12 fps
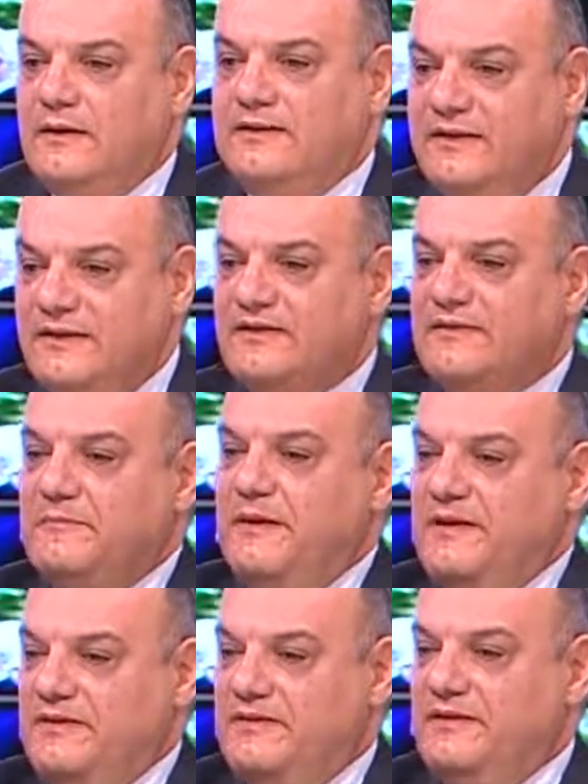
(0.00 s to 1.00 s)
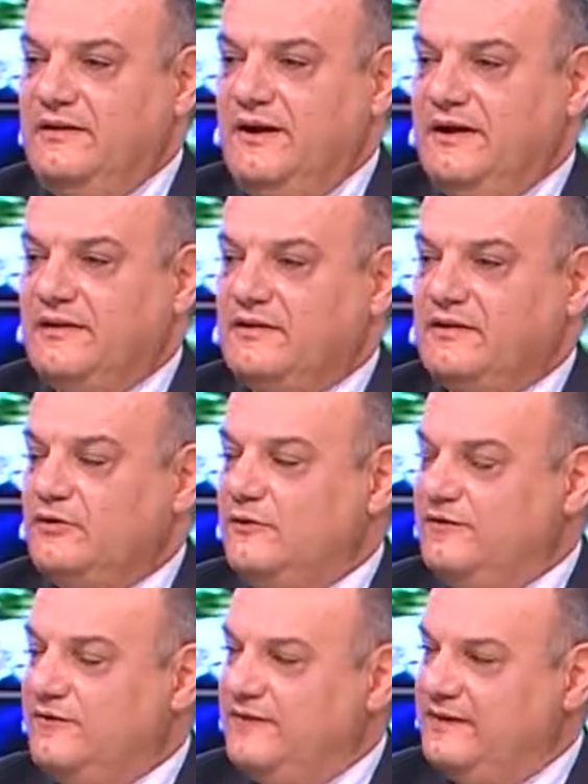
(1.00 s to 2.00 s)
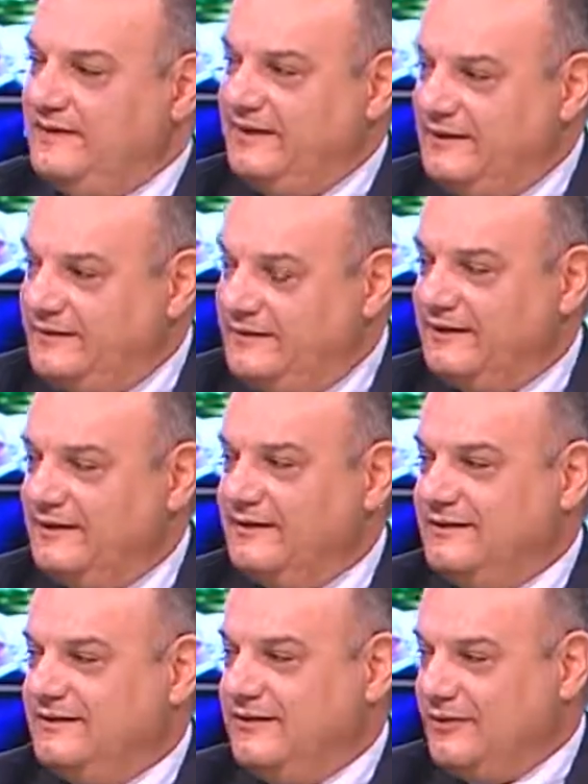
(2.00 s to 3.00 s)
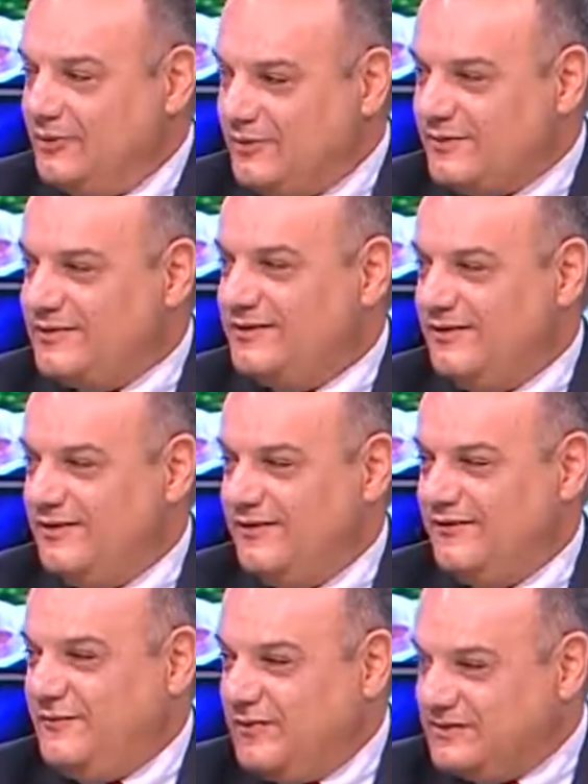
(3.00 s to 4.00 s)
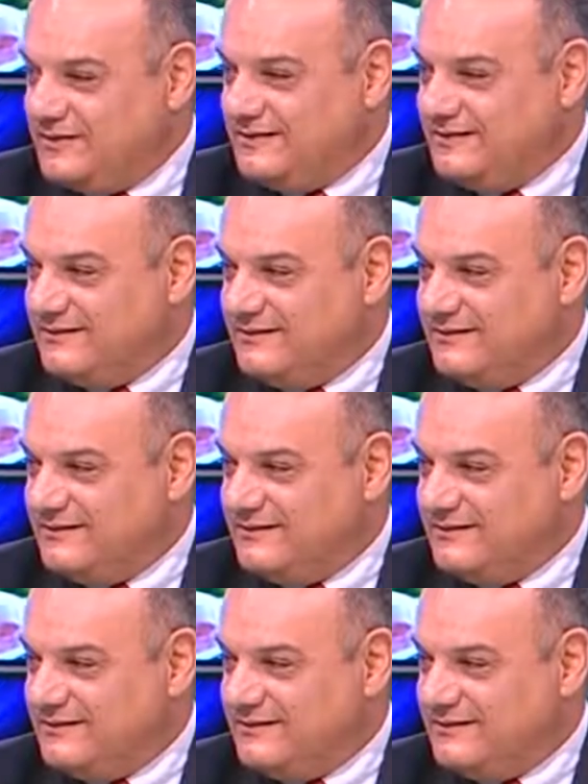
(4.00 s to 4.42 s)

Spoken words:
this person has to fit in the rules of Malta.